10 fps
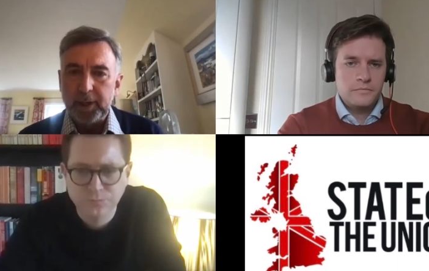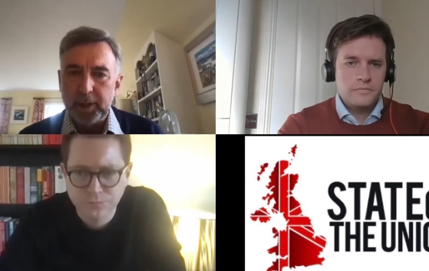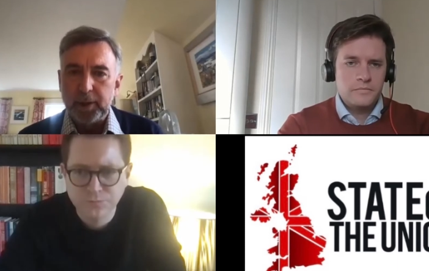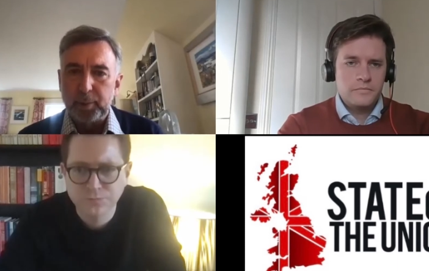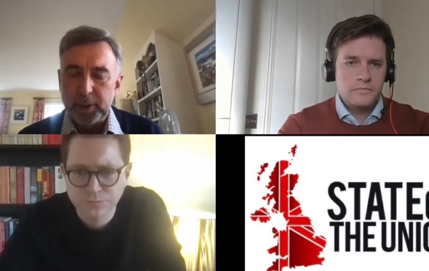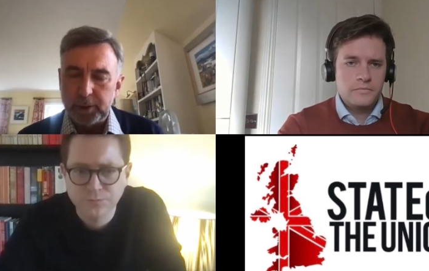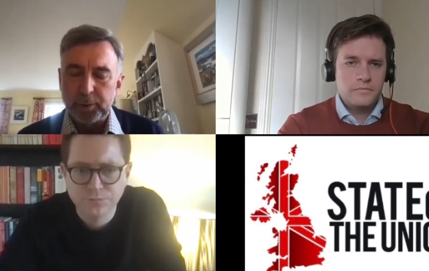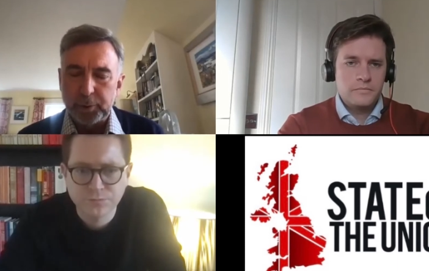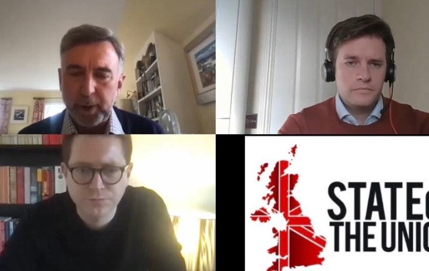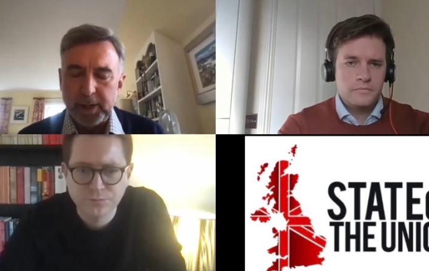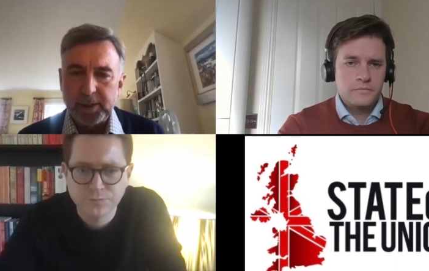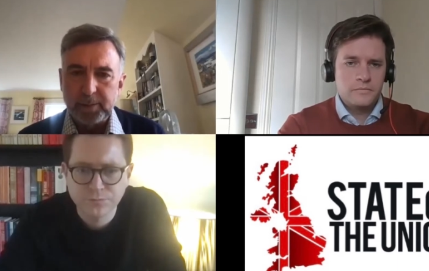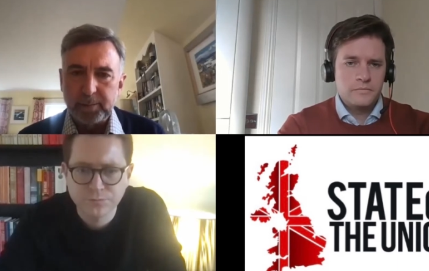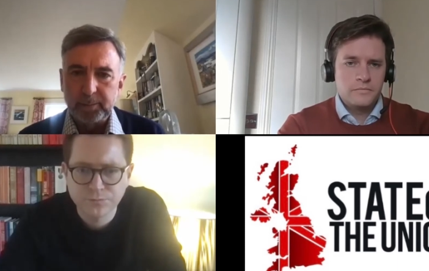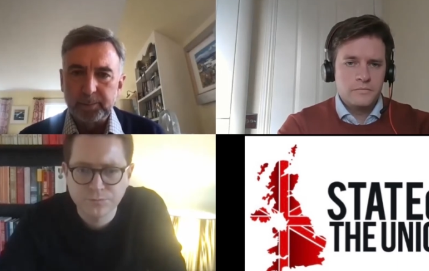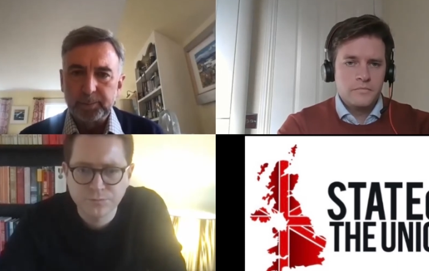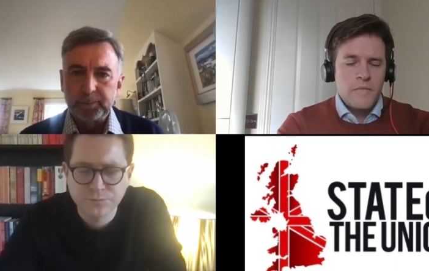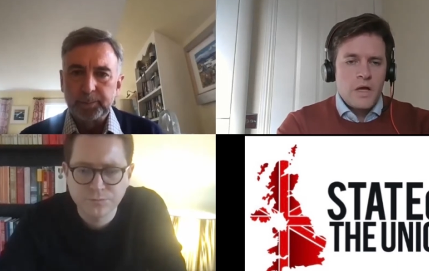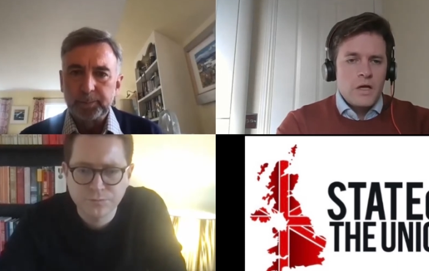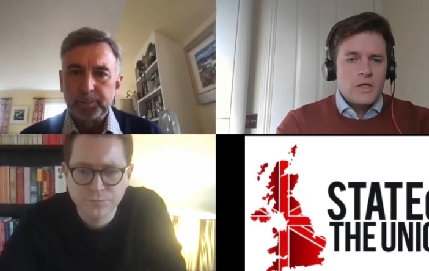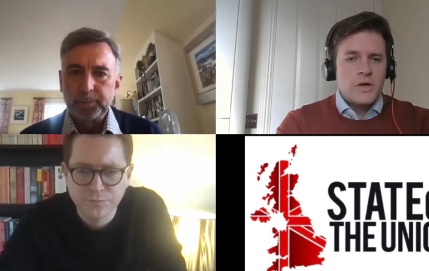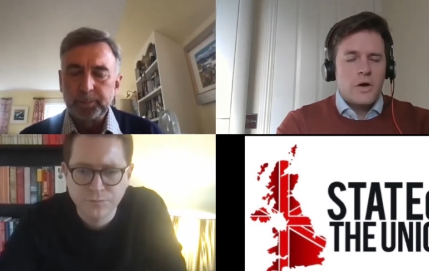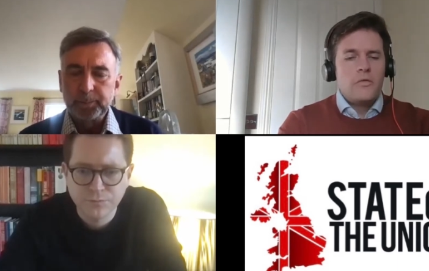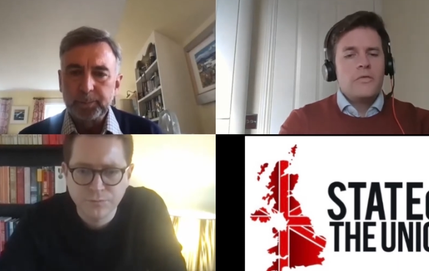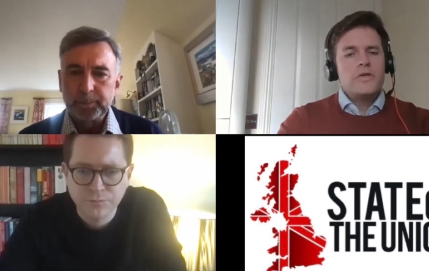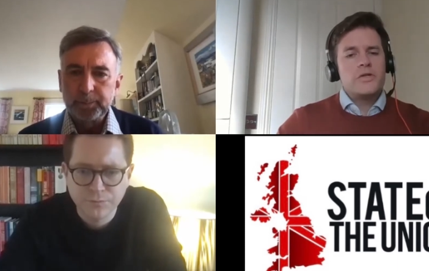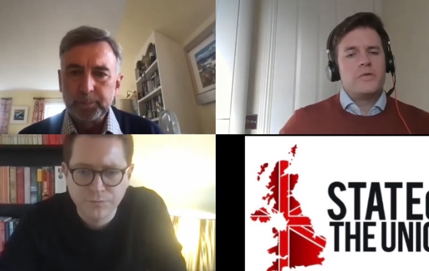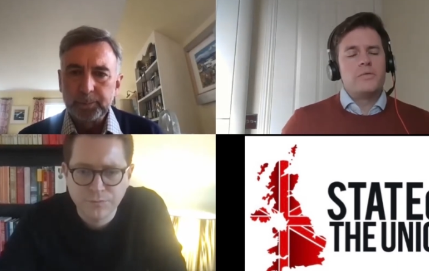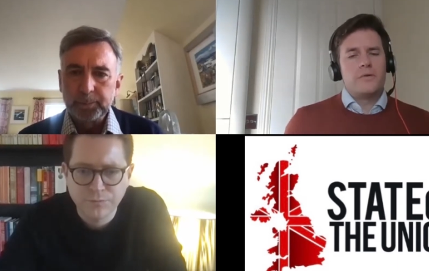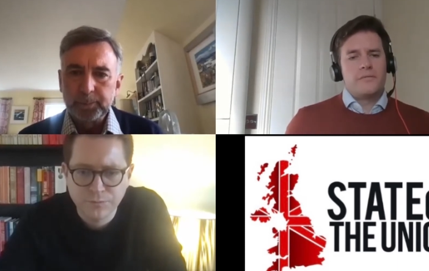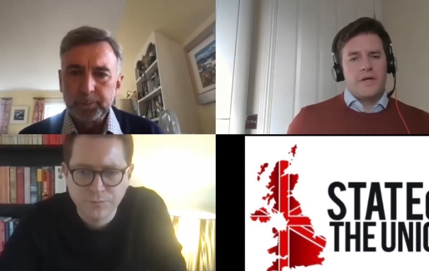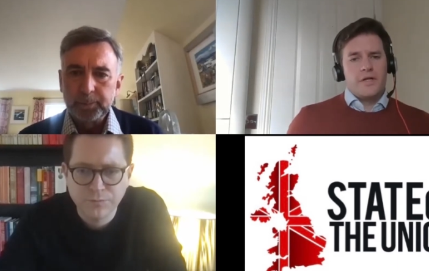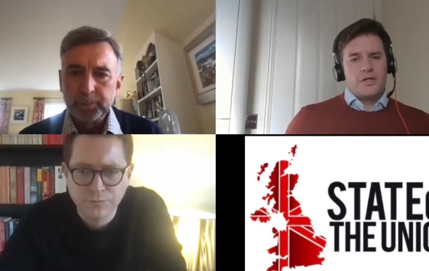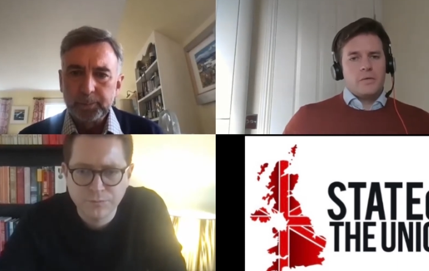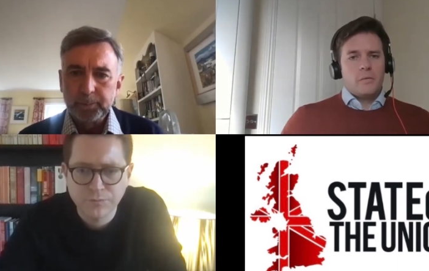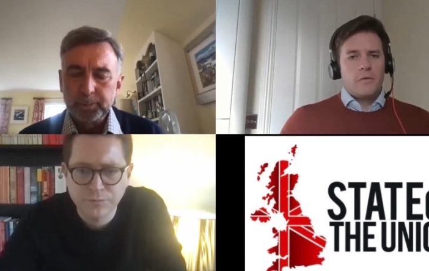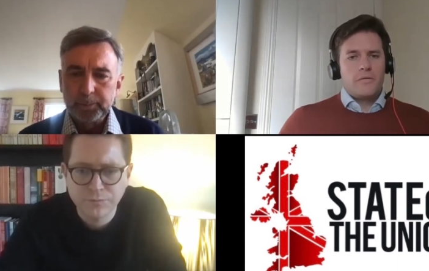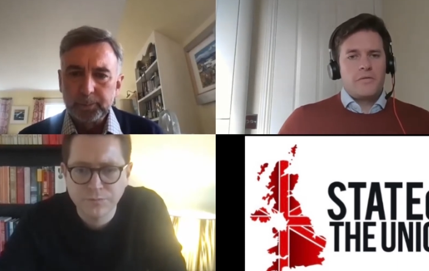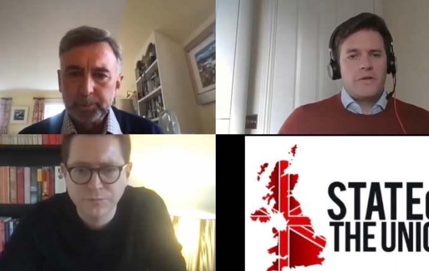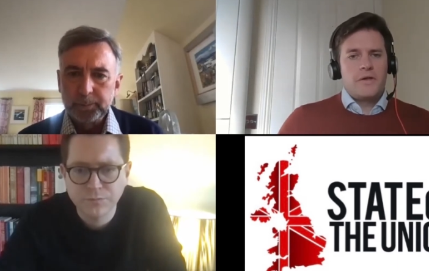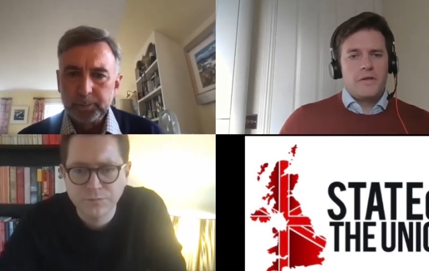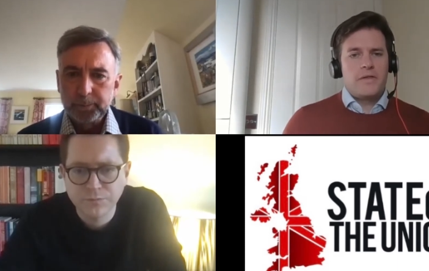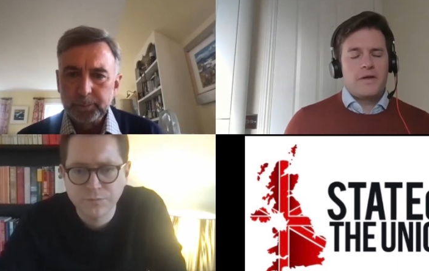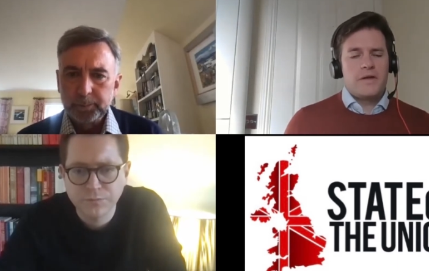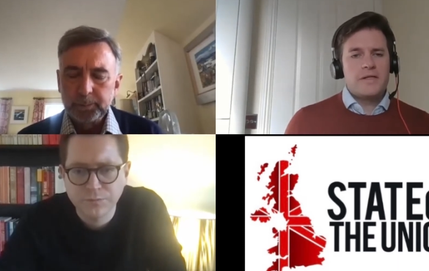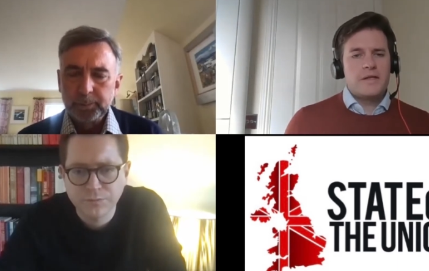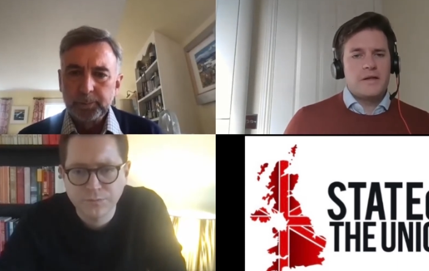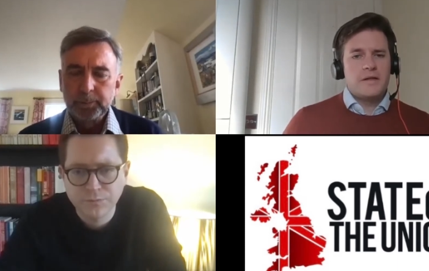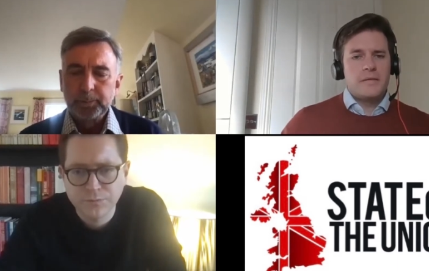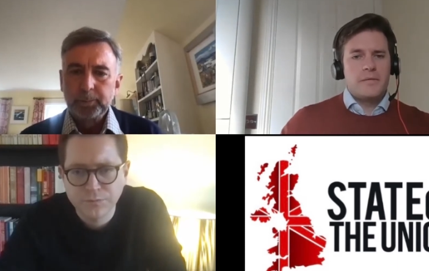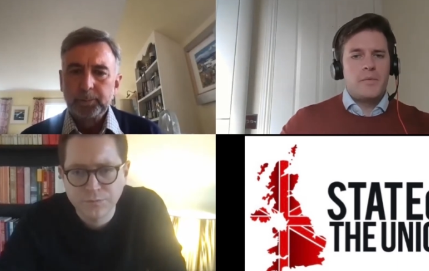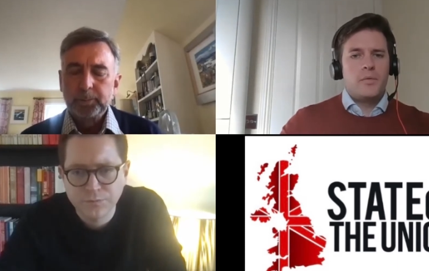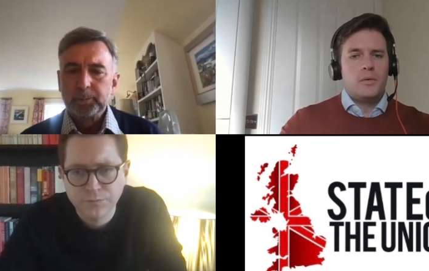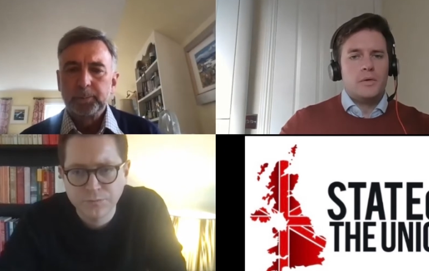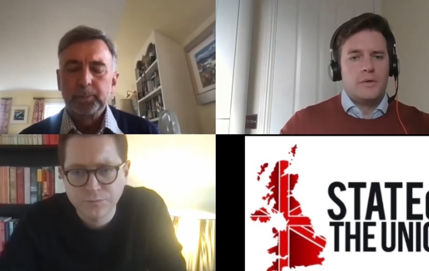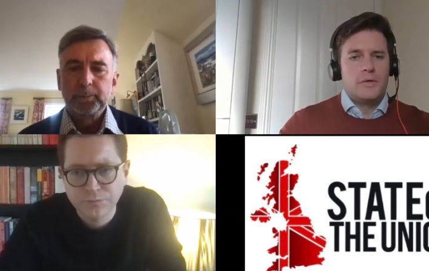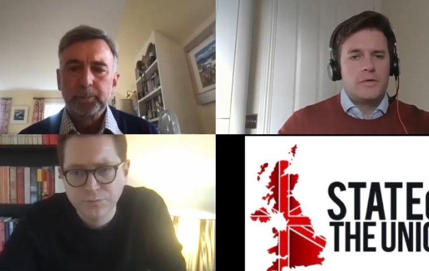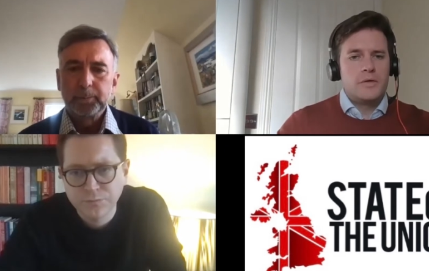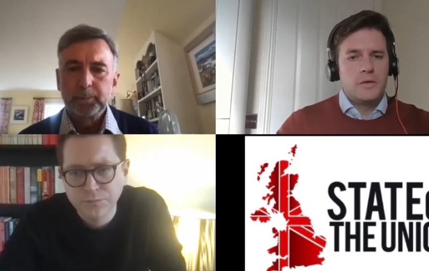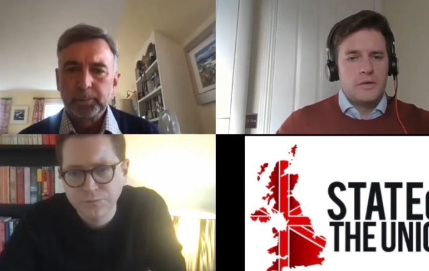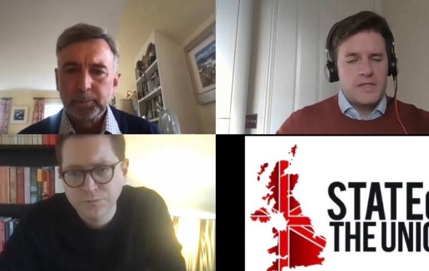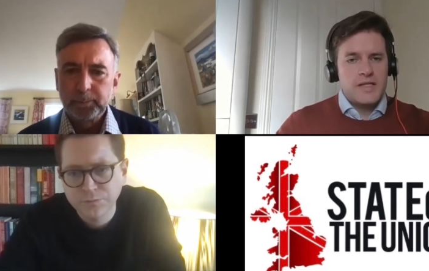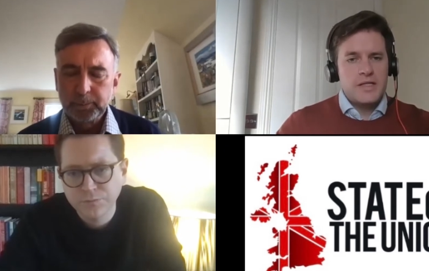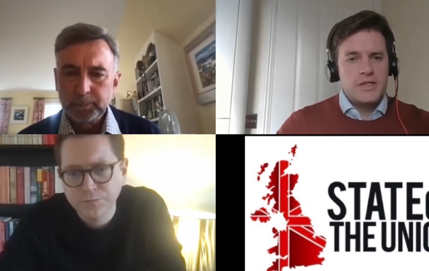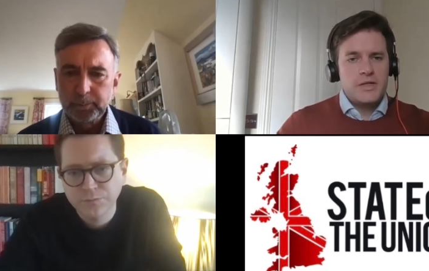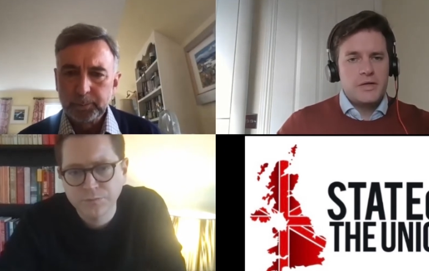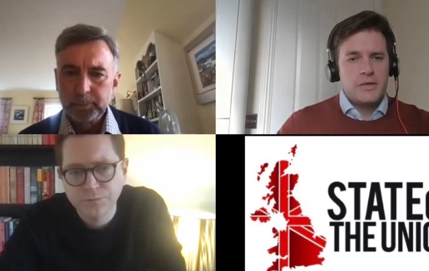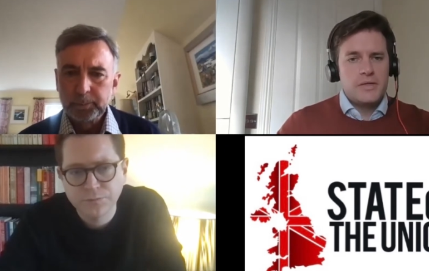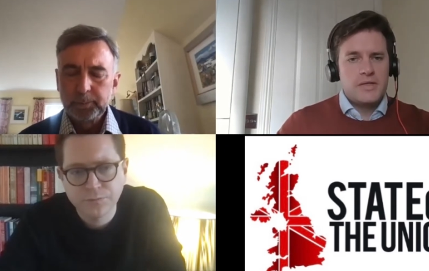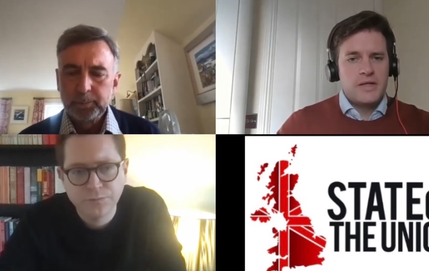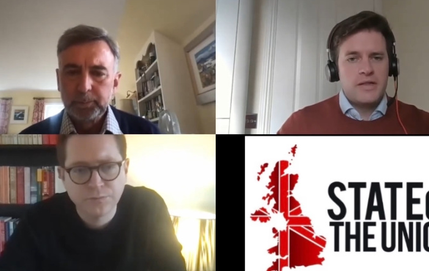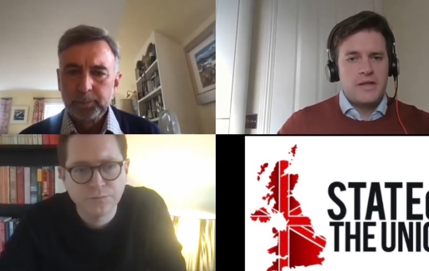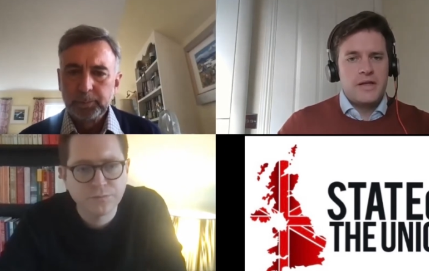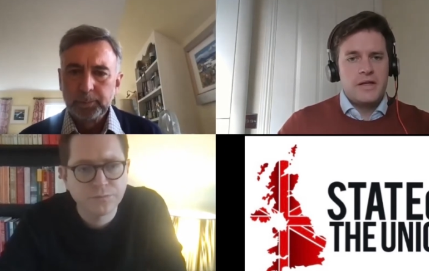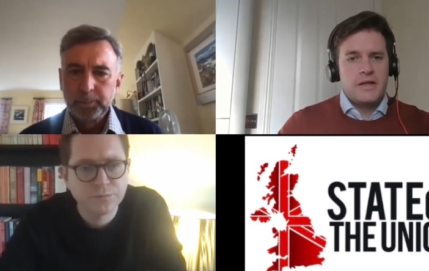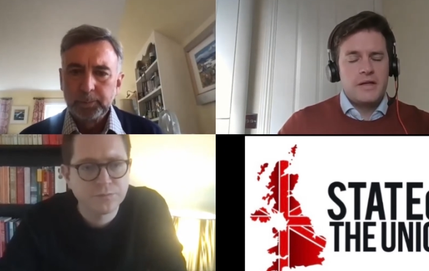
Speaker 1: in the political space.
Speaker 2: So, on the Sewell Convention, one of the things that the report look, looks into is the,